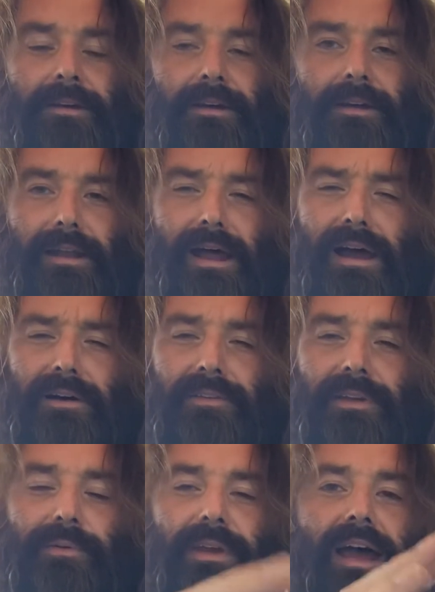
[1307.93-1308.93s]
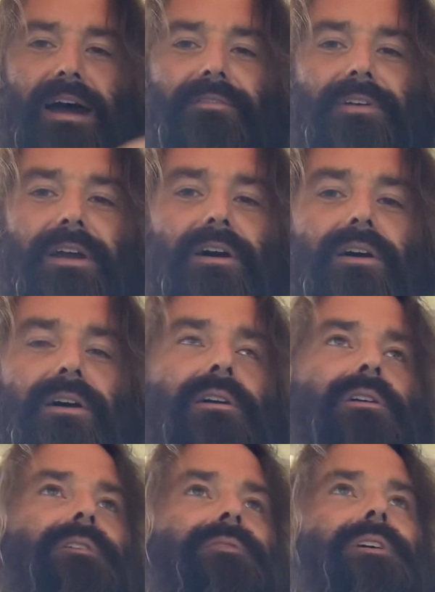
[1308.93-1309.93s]
Now that we have like
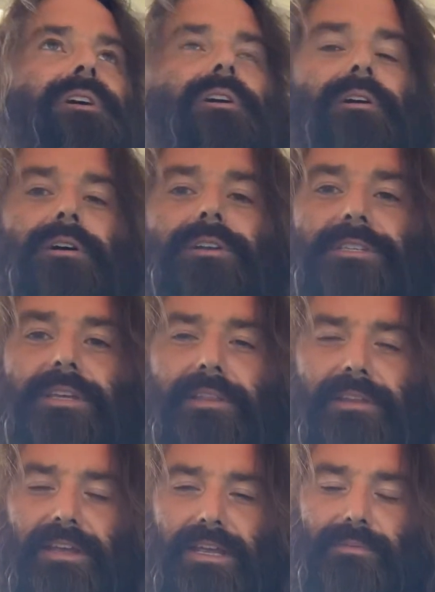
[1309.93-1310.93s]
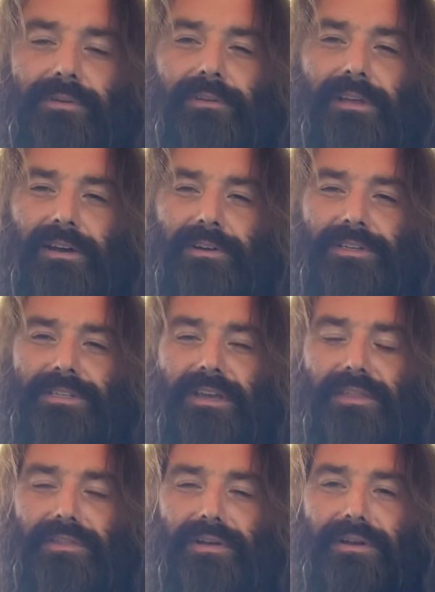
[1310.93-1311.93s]
all of the cards and the Hebrew letters
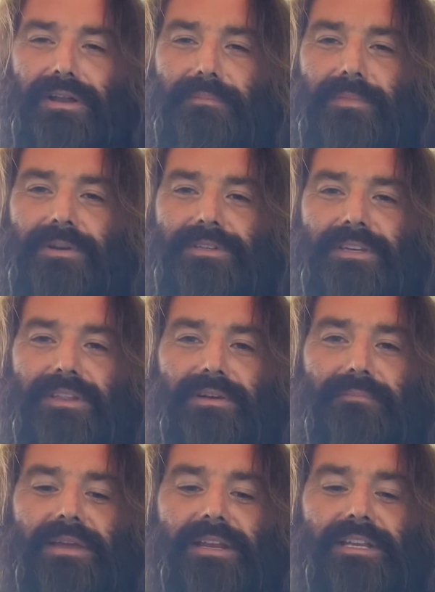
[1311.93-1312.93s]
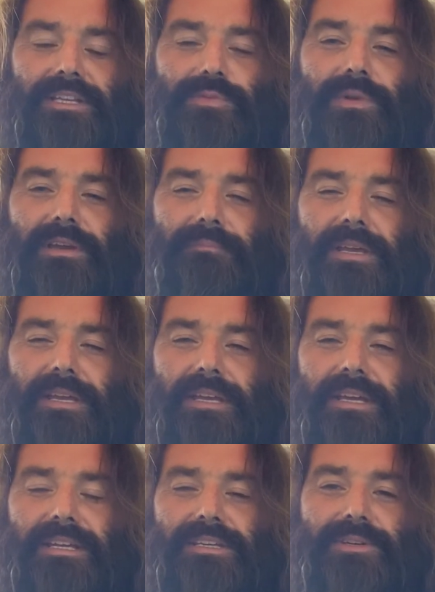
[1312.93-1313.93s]
and their numbers and their meanings, we can
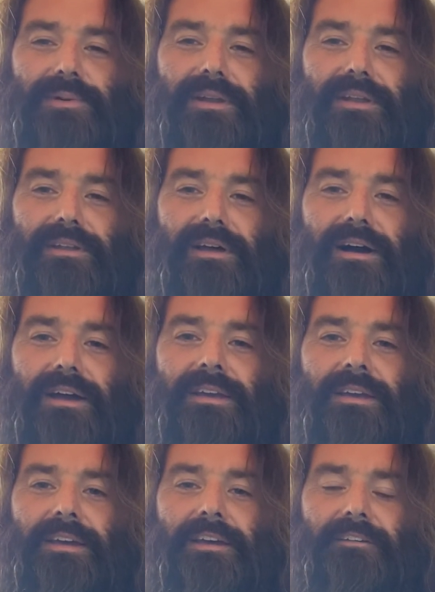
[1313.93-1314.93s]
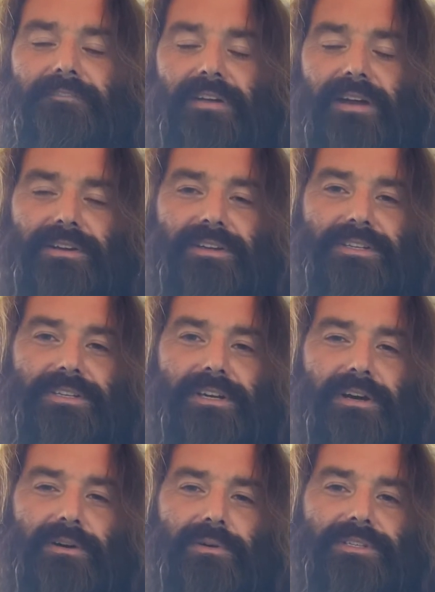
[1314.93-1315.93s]
begin to unlock various
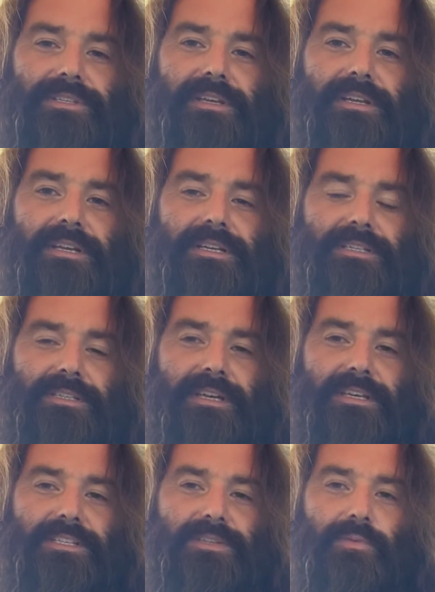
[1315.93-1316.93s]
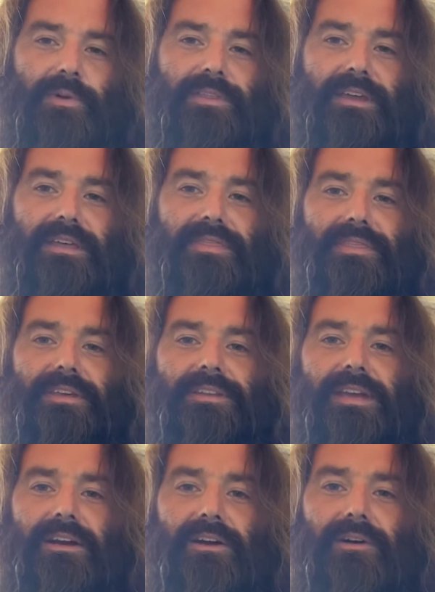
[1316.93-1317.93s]
codes that exist within the
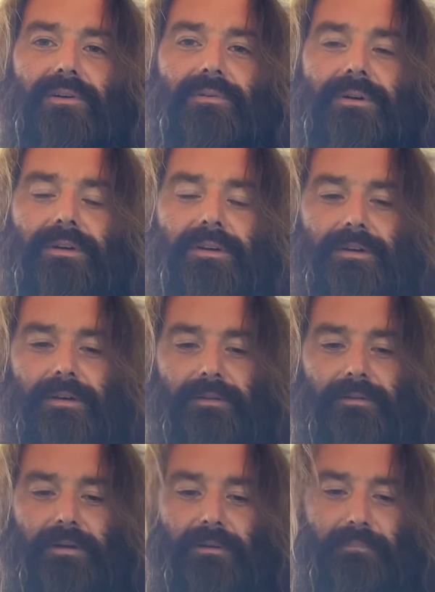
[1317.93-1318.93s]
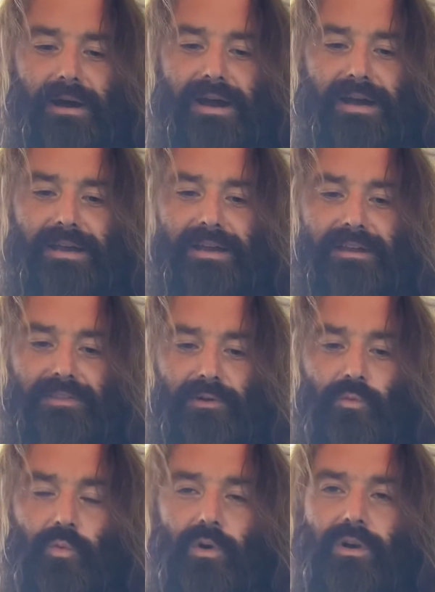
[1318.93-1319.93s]
tarot by the
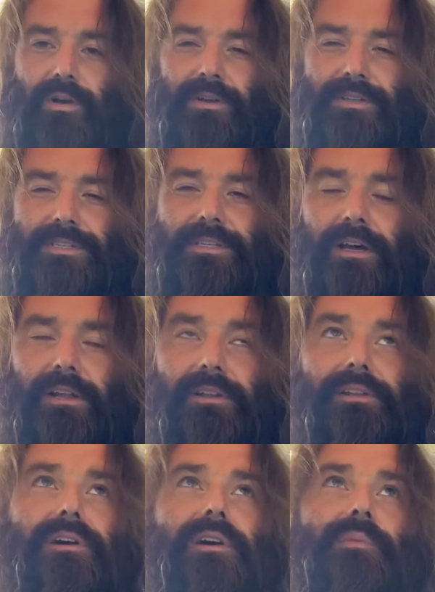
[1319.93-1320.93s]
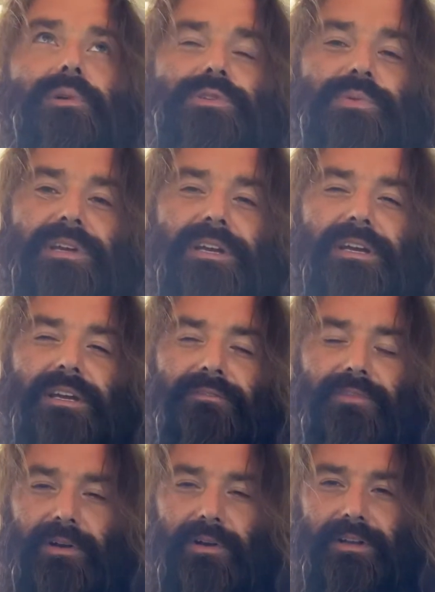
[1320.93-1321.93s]
words alone, which we can
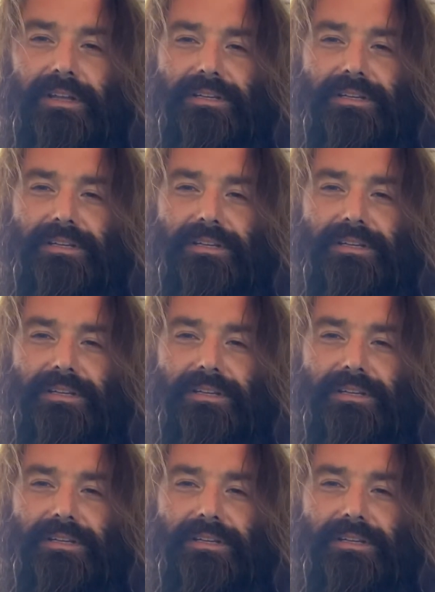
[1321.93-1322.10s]
convert into